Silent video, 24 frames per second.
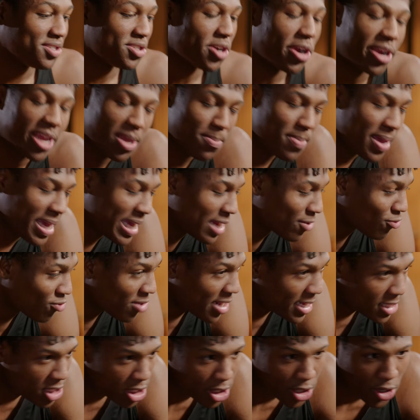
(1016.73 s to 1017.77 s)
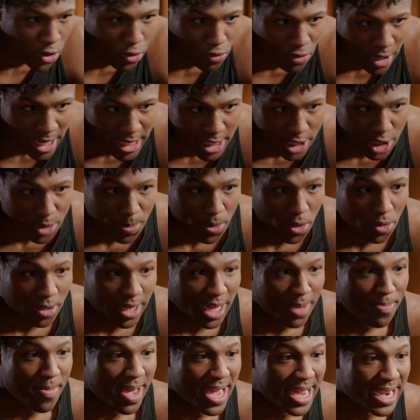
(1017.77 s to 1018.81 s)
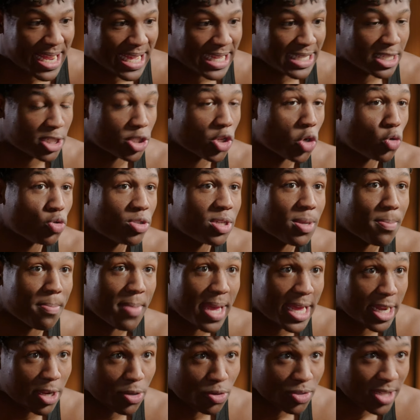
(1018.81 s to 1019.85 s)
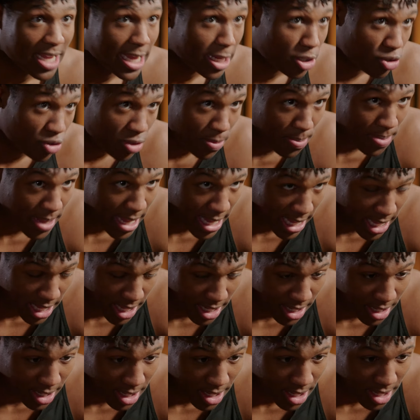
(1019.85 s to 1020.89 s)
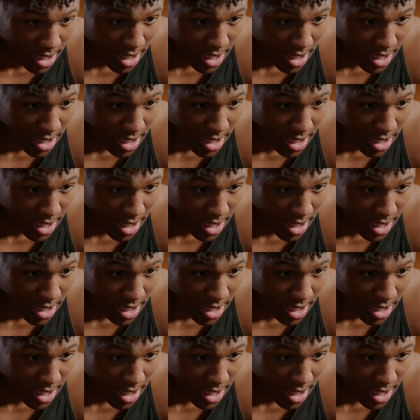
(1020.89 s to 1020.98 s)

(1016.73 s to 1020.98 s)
turkey bacon ranch, no ranch, chipotle mayonnaise, no tomatoes, extra bacon,